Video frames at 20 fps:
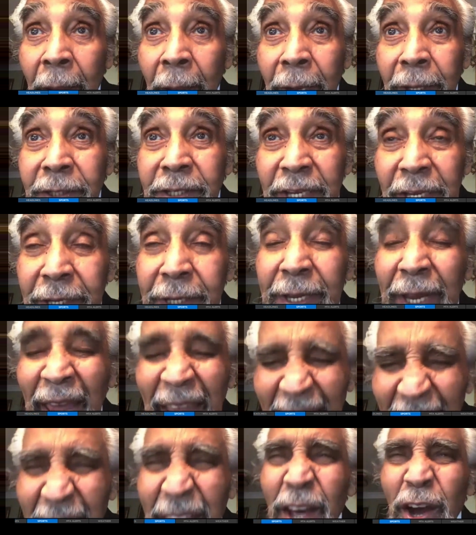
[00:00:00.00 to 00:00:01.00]

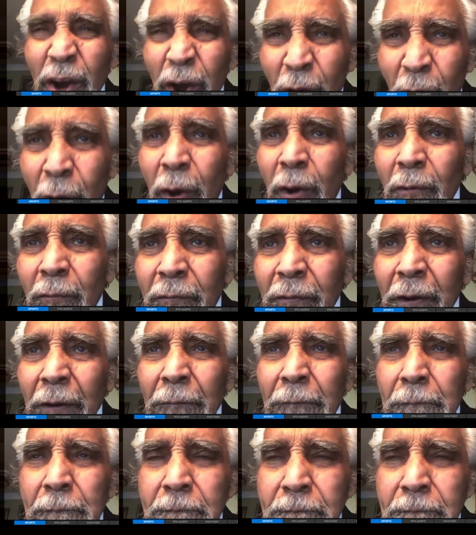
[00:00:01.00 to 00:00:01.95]
today there are over